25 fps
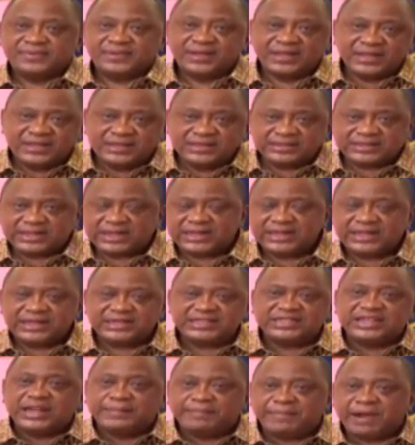
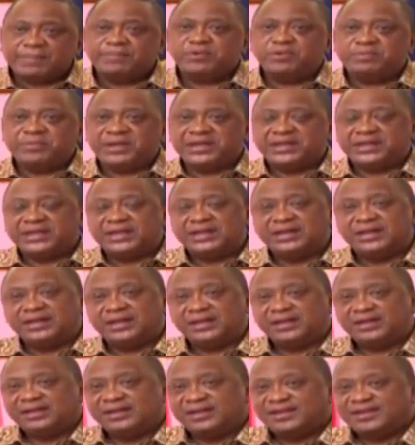internet na mambo mengine
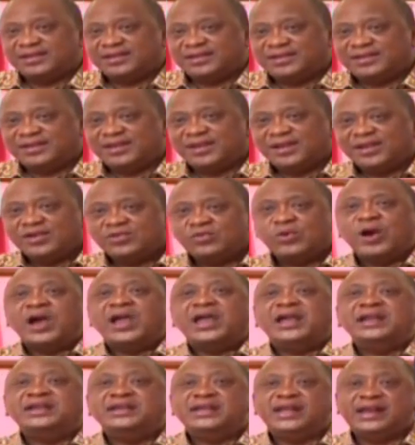
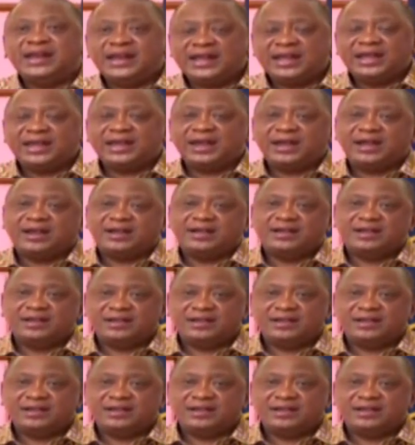waendelea